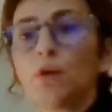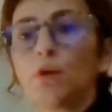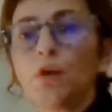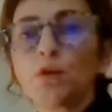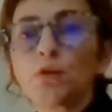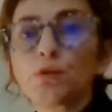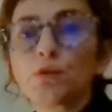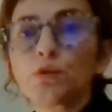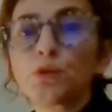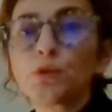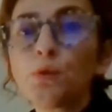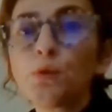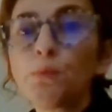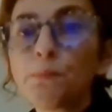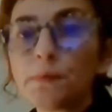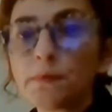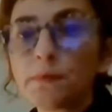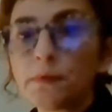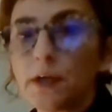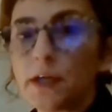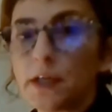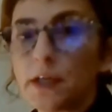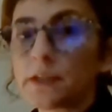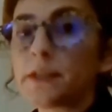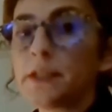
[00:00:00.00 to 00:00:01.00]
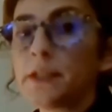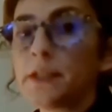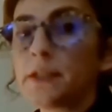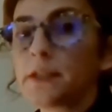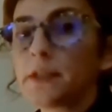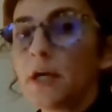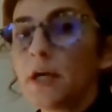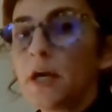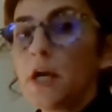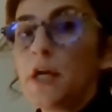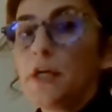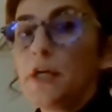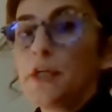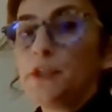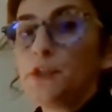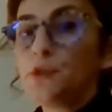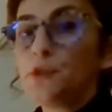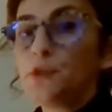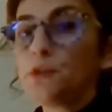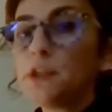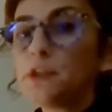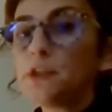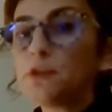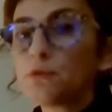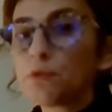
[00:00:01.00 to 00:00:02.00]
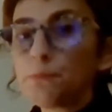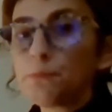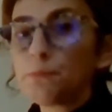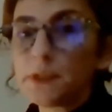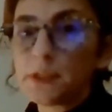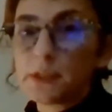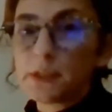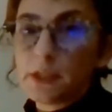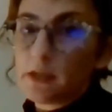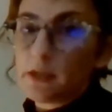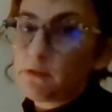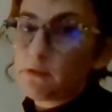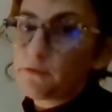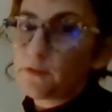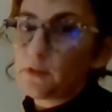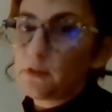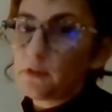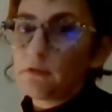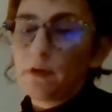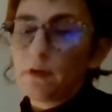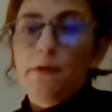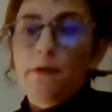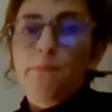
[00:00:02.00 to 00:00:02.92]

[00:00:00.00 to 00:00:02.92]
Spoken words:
or group learning, you need to be careful